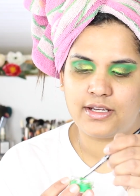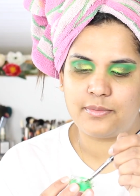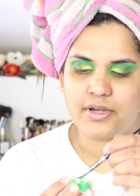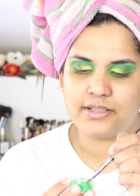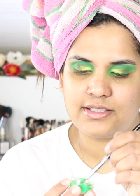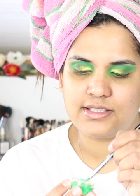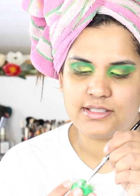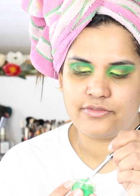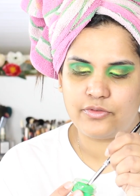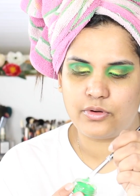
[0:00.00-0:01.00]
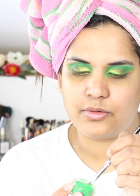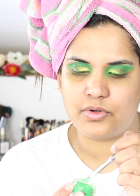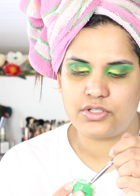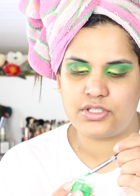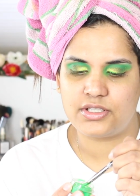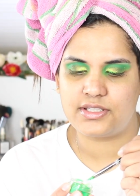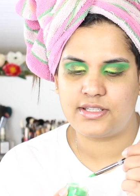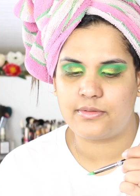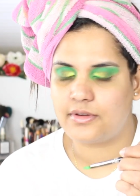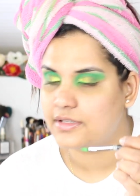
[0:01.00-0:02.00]
And I bought these Sephora brushes.
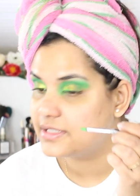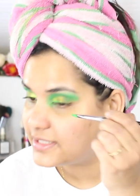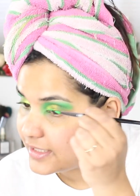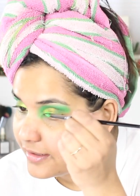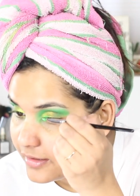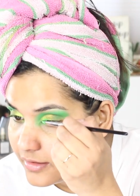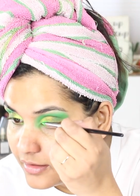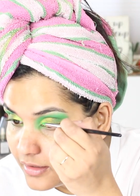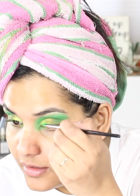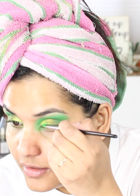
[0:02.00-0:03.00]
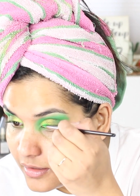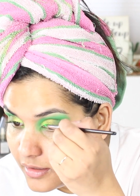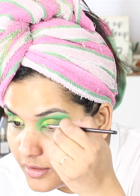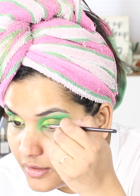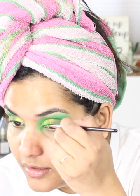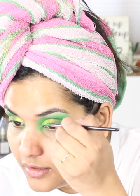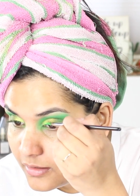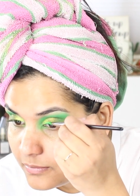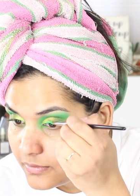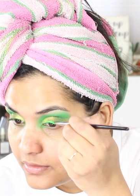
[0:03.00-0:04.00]
They were on sale
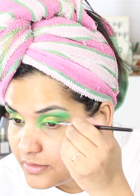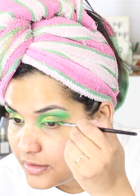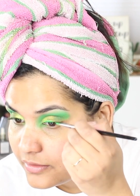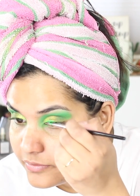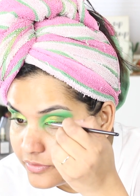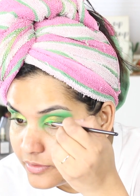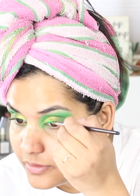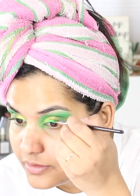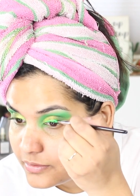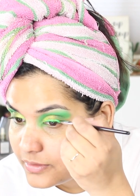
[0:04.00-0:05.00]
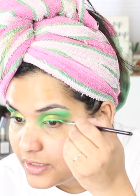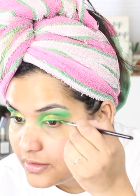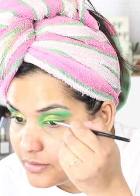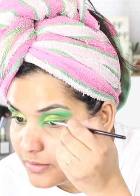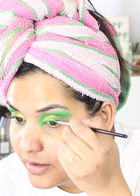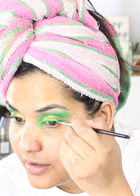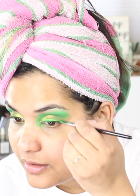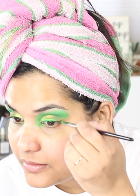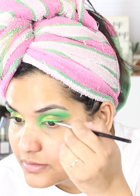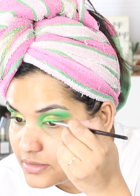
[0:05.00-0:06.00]
um, one time for one of the weekly
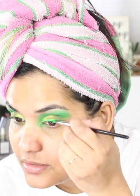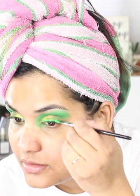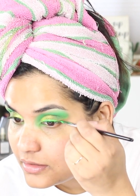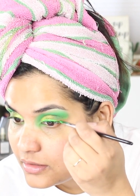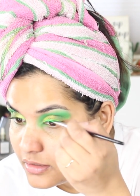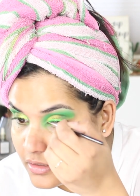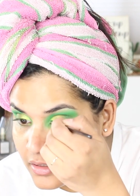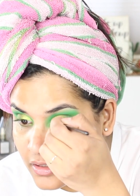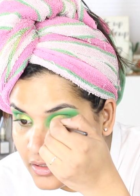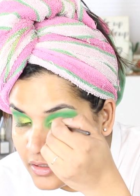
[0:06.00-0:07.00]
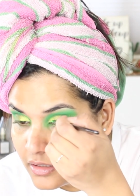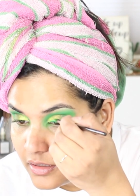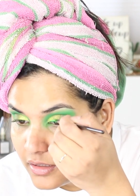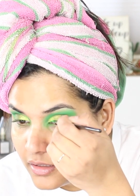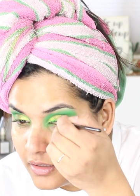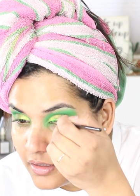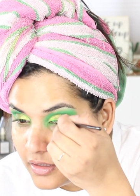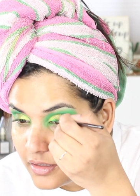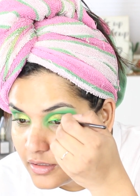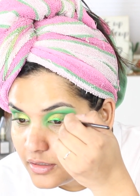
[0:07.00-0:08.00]
wows
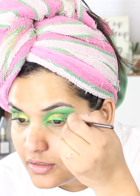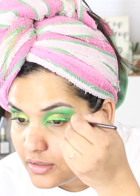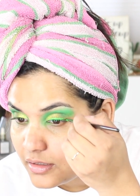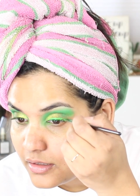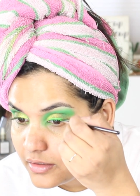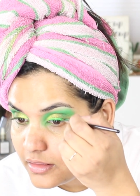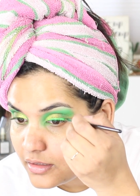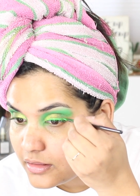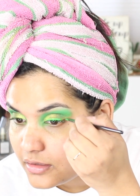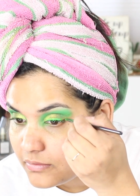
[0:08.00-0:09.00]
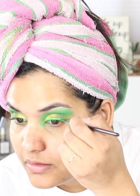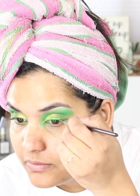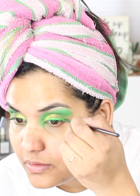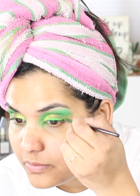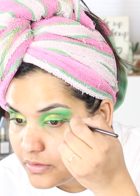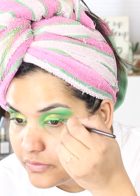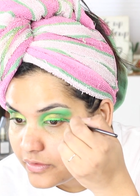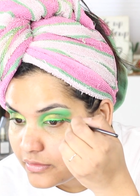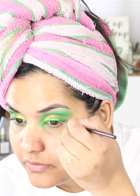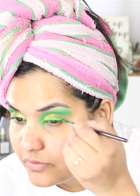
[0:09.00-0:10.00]
and uh, I thought they might be
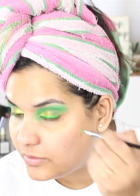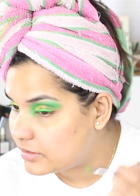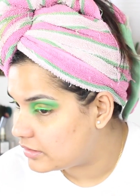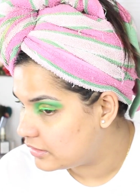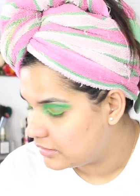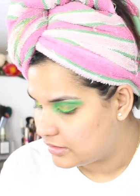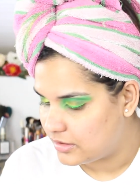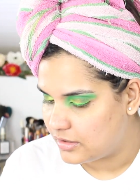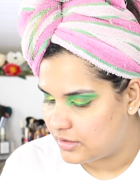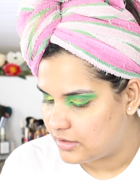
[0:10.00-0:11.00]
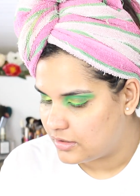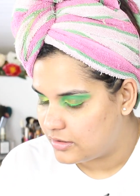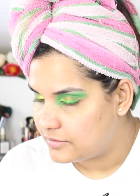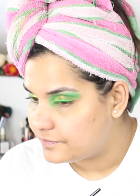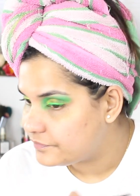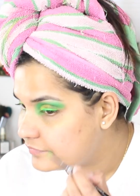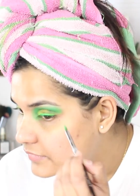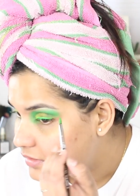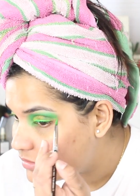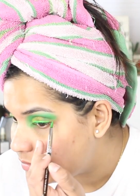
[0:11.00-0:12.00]
perfect for
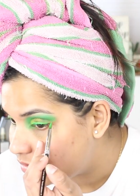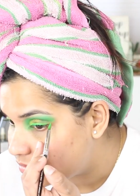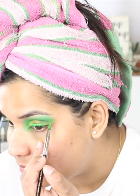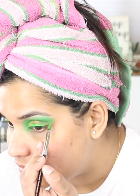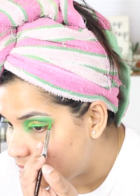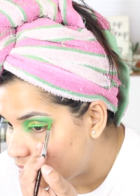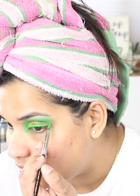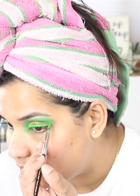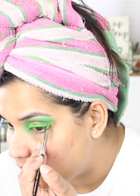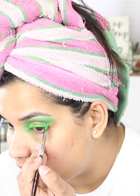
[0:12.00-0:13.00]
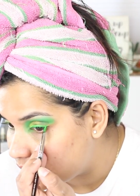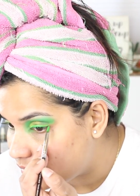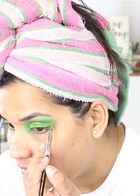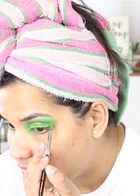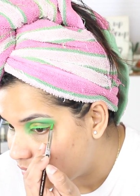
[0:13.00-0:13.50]
doing some detail work.